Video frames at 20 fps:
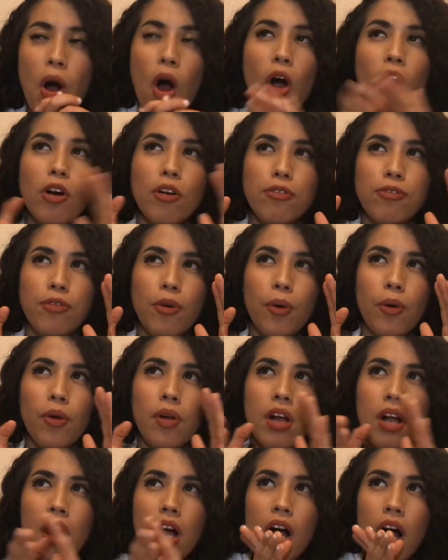powerful
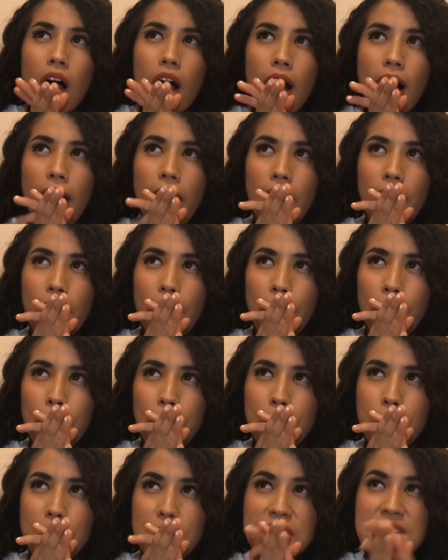
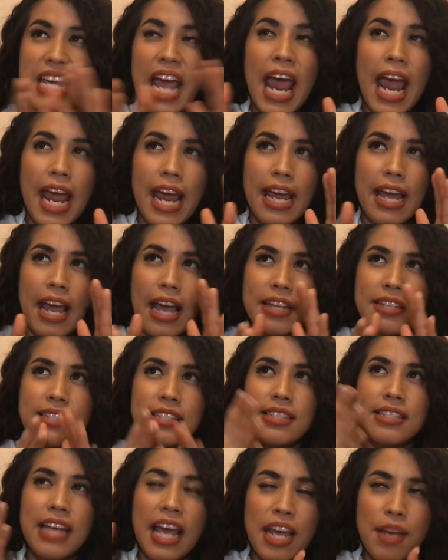day and
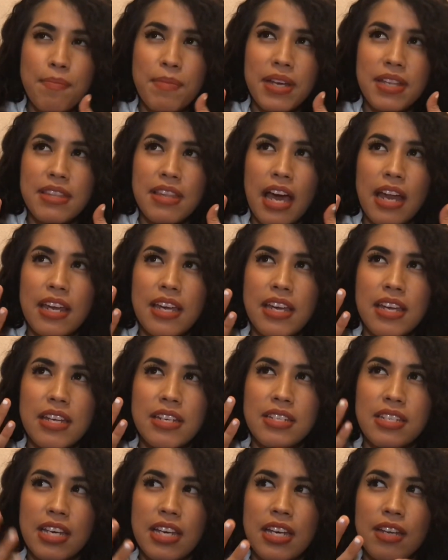statement that he
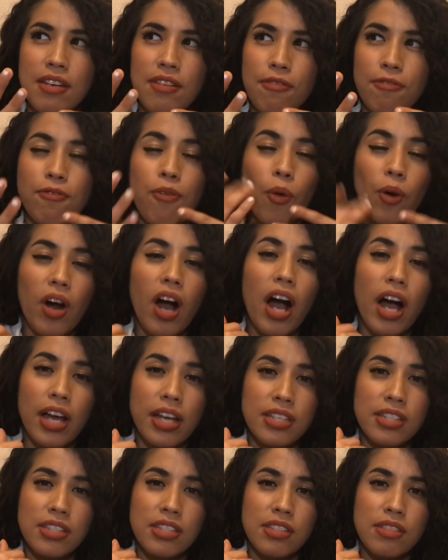did for
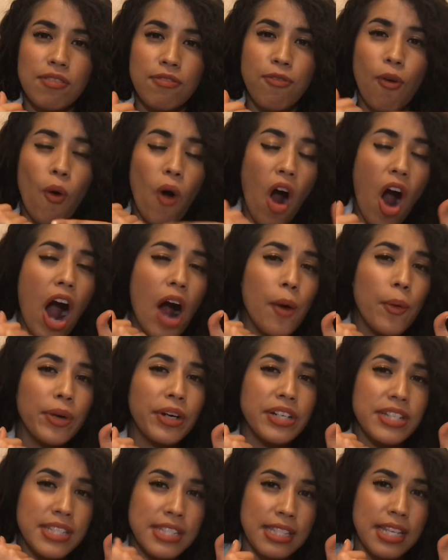us, for
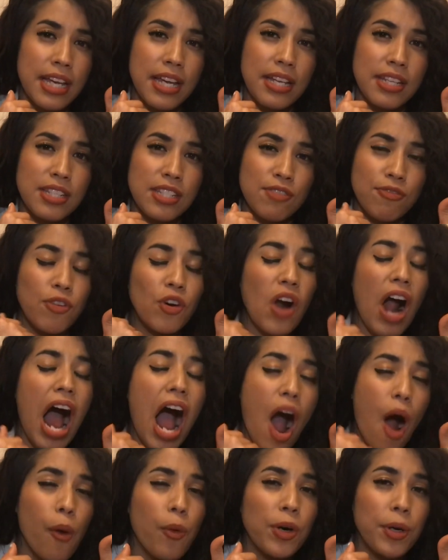our sins, for
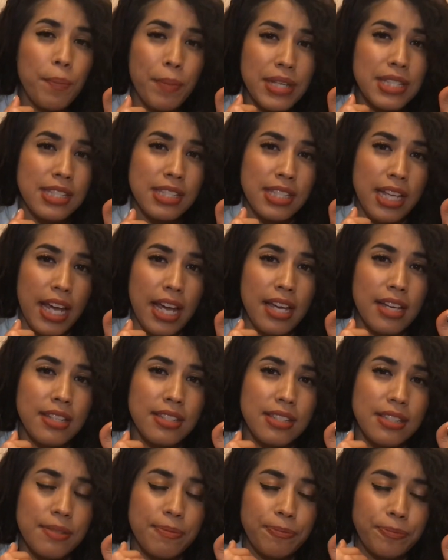our
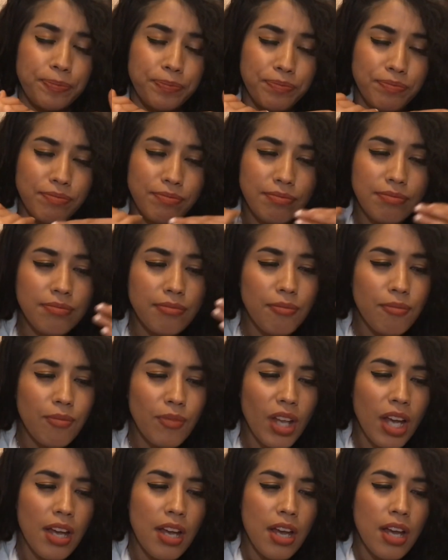mistakes.
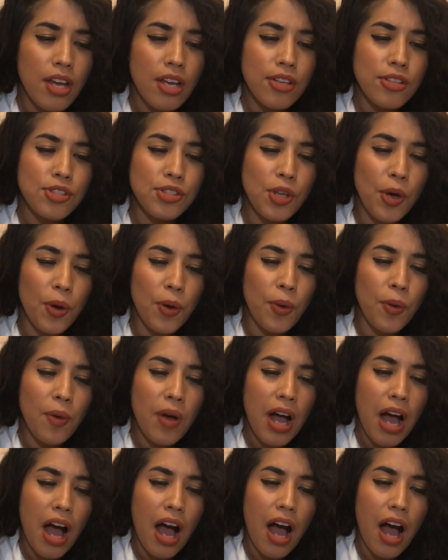So